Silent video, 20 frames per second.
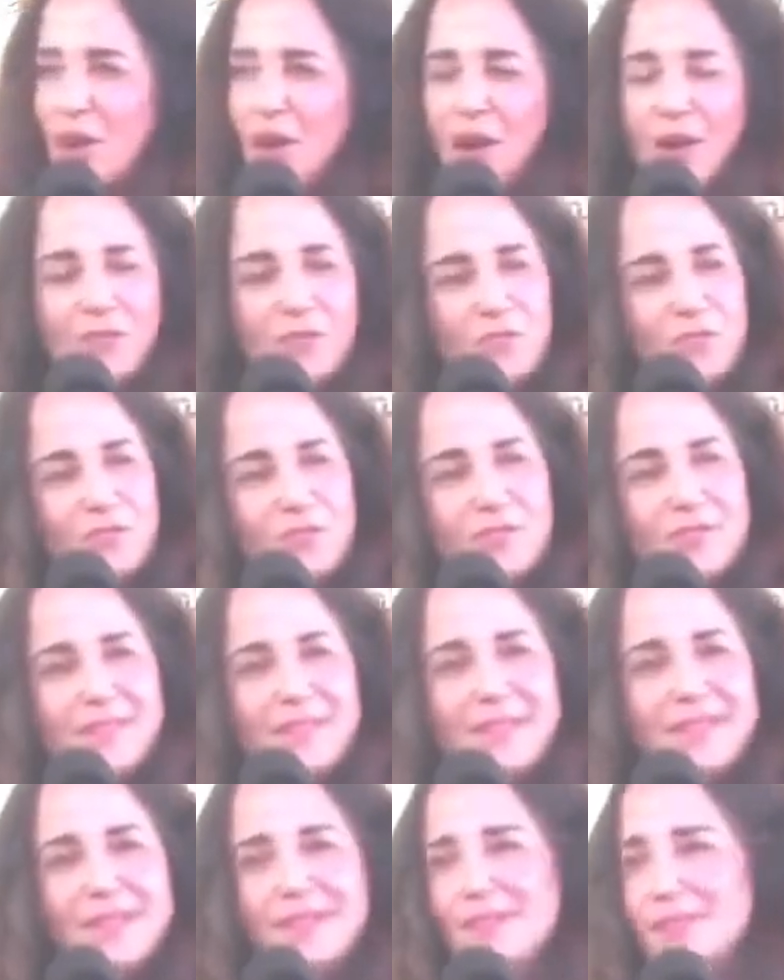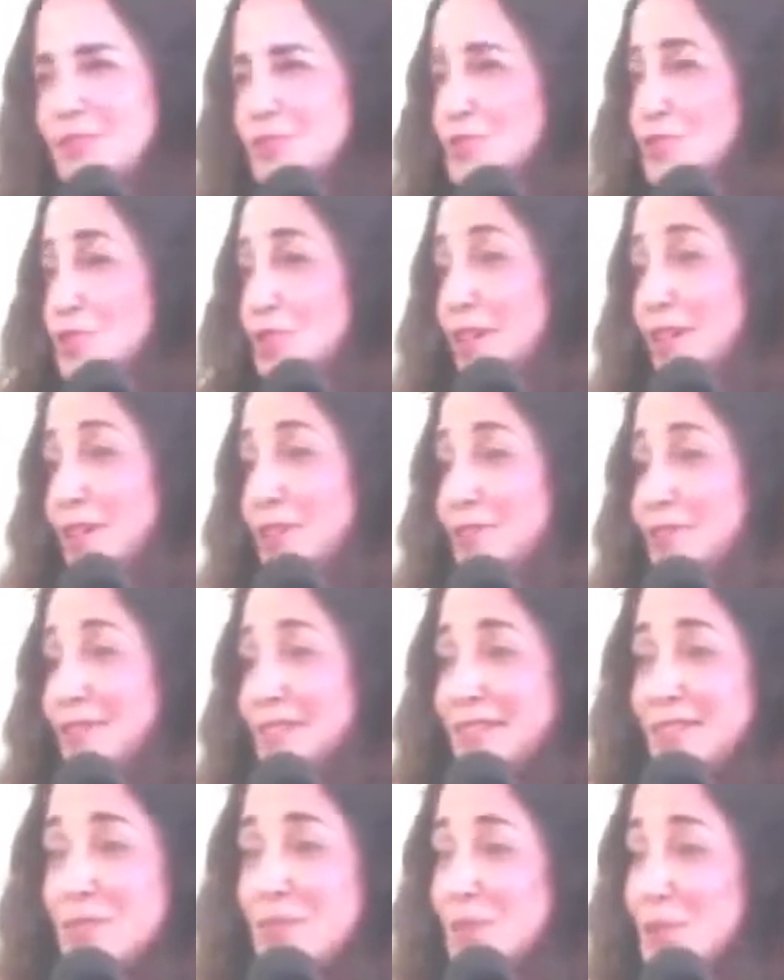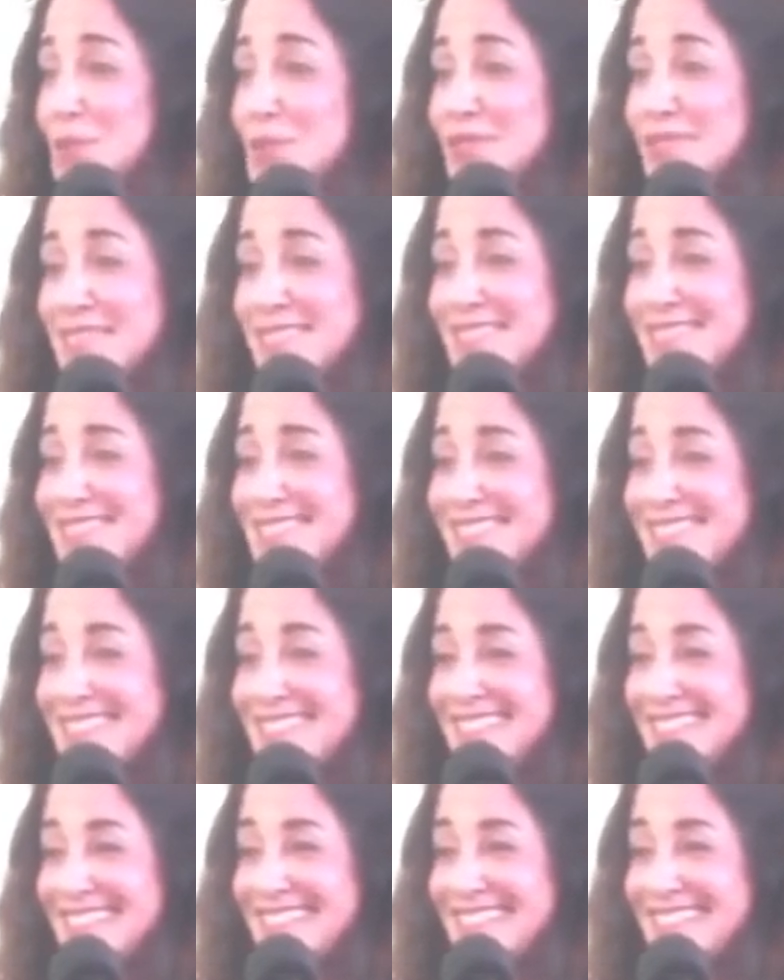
to offer or share experiences?